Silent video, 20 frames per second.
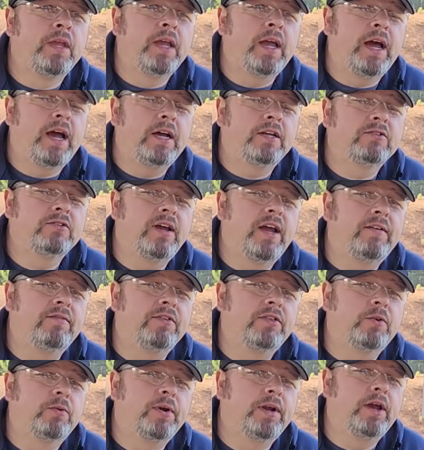I also have a
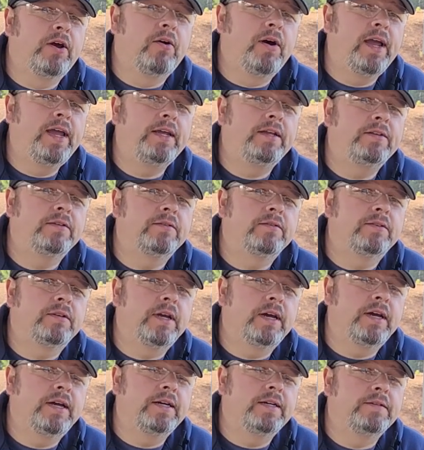308
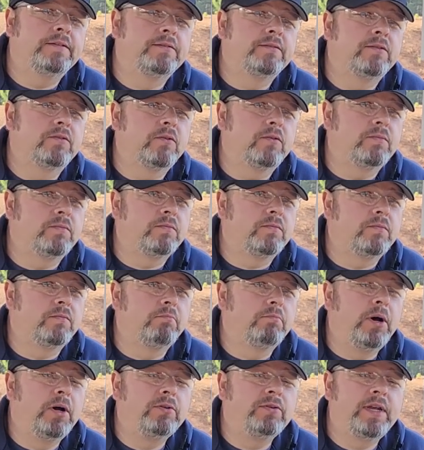
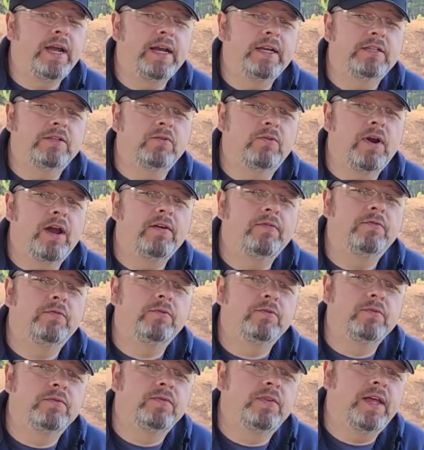bolt action
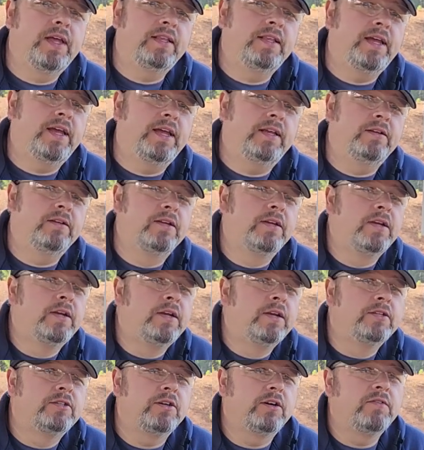rifle that
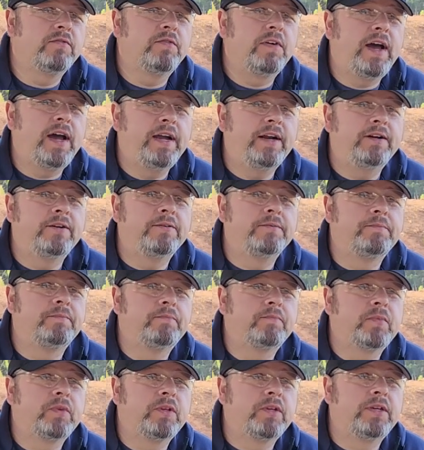Surefire
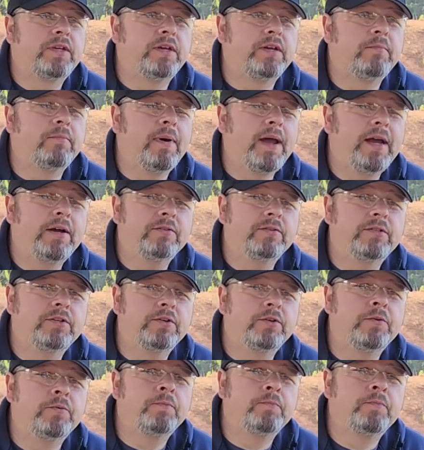could mount
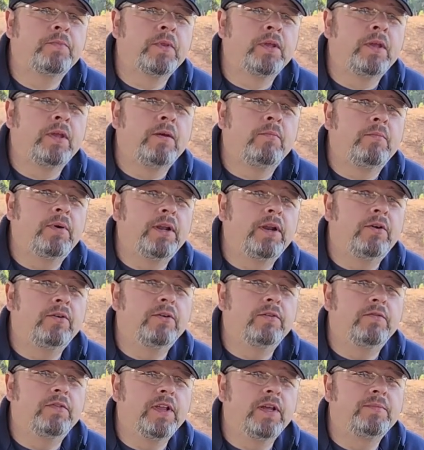to, but on
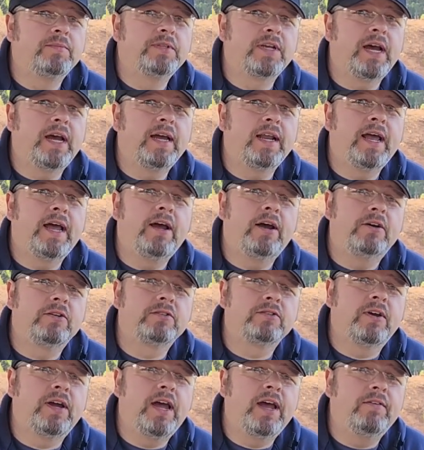the flip side, I
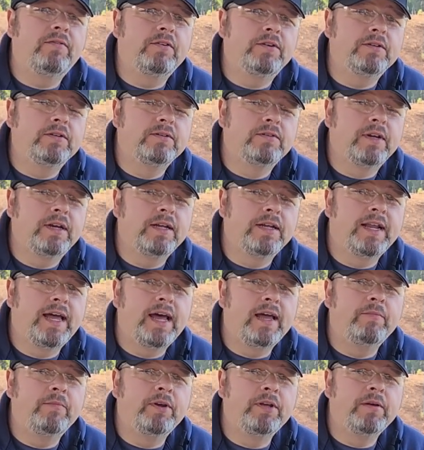also have a
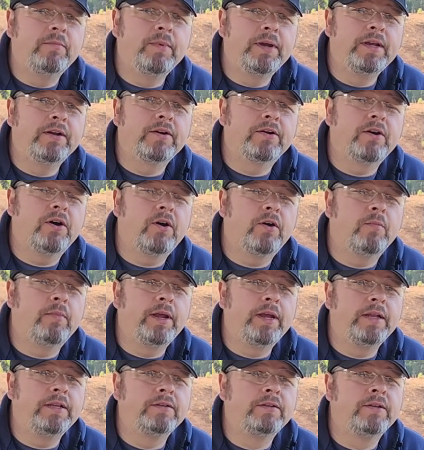9mm
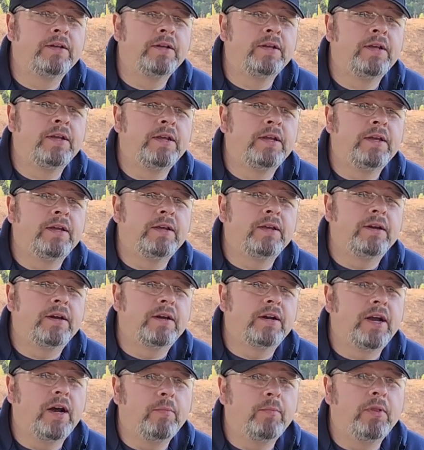carbine, a
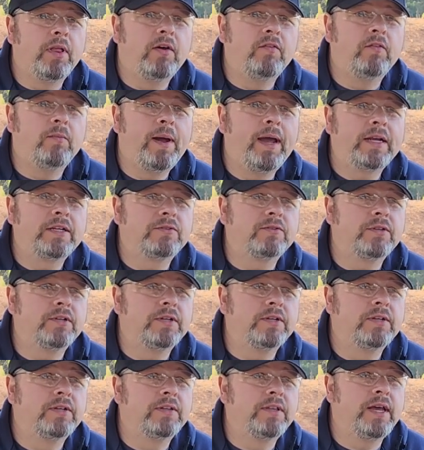couple of them actually,
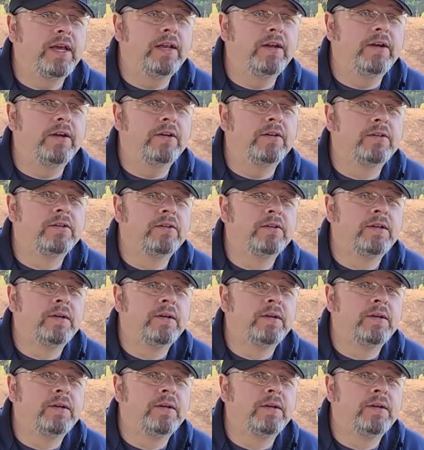that